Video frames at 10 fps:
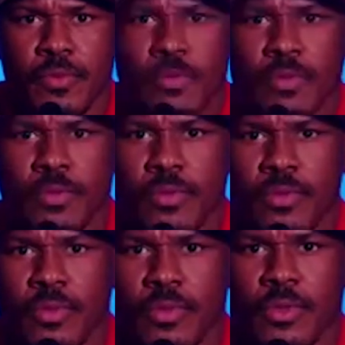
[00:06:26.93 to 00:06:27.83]

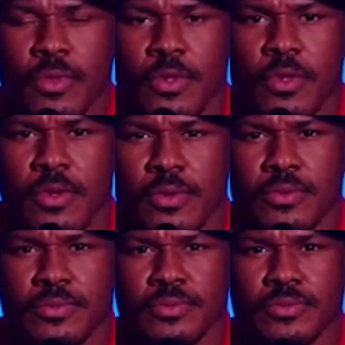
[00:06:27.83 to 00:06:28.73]
Terrific. And uh, what
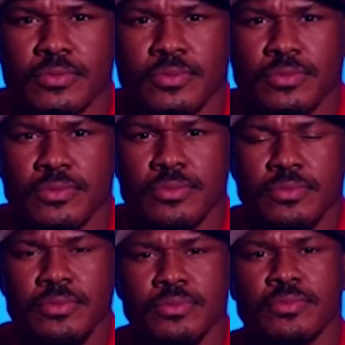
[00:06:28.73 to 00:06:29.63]
was your reaction when
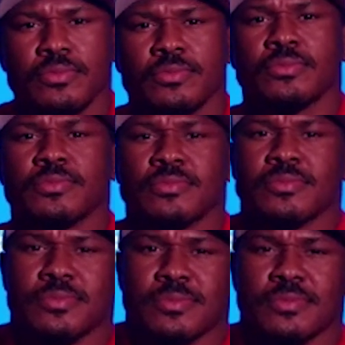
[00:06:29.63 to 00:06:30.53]
you first found
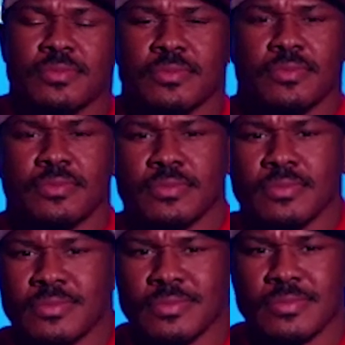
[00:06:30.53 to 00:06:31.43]
out your P F L
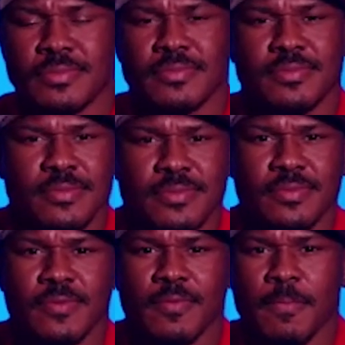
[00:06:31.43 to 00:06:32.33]
debut was against
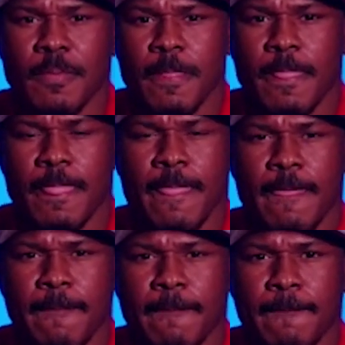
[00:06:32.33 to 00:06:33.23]
uh, Brandon
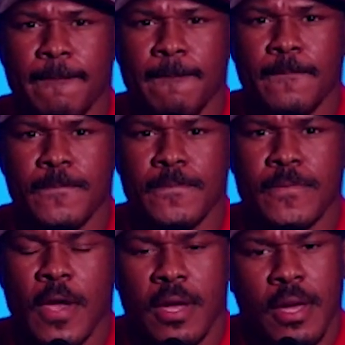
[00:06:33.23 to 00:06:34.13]
Sayles?
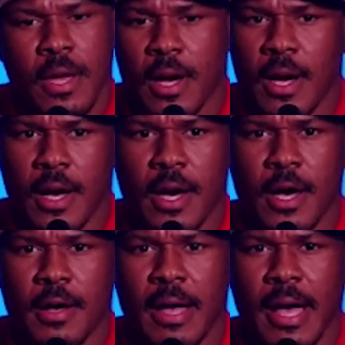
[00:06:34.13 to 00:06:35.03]

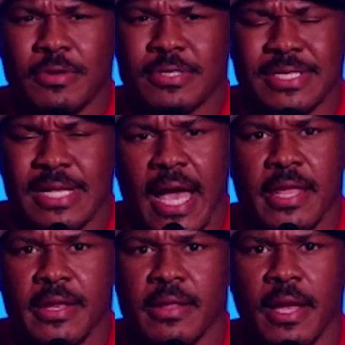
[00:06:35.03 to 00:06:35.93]
Uh, I was
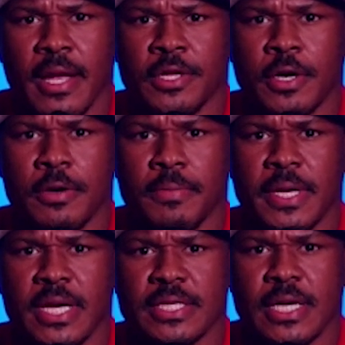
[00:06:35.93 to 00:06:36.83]
excited, you know,
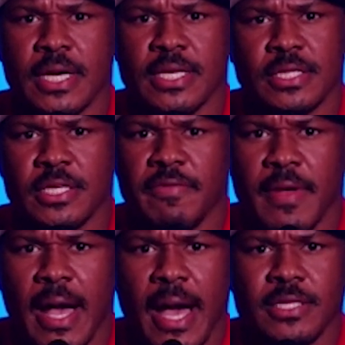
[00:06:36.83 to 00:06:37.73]
because uh, he's a tough
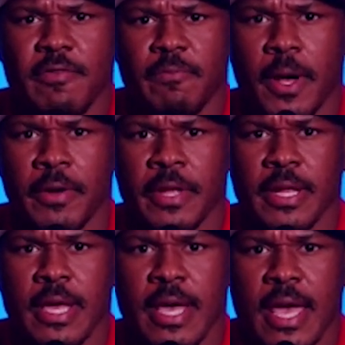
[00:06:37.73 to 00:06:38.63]
guy, tough opponent.
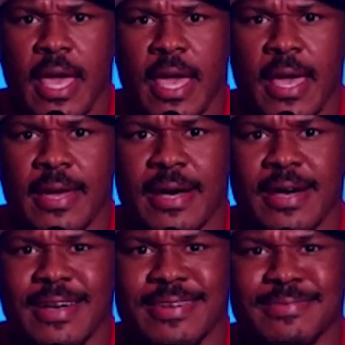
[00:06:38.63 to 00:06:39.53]
And,
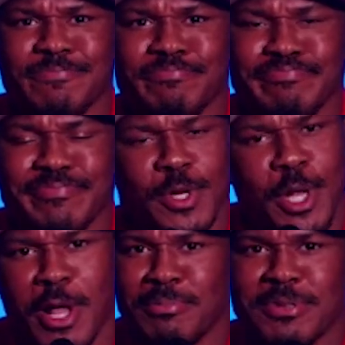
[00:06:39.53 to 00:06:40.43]
uh,
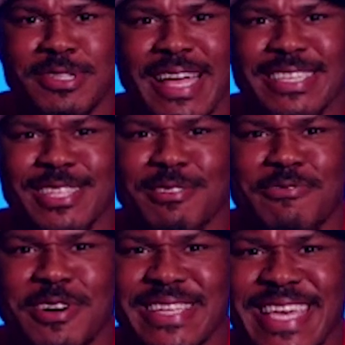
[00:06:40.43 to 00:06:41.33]
you know, I'm just, I just look
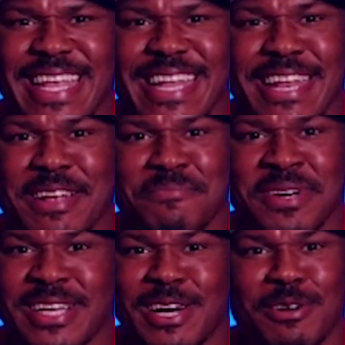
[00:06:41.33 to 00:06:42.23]
forward to getting in there and
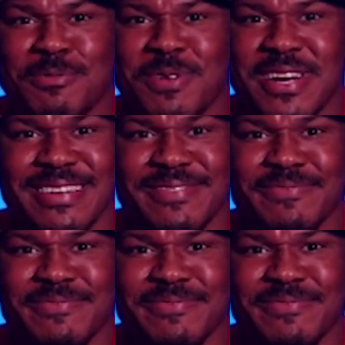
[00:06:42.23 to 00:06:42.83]
putting, going to work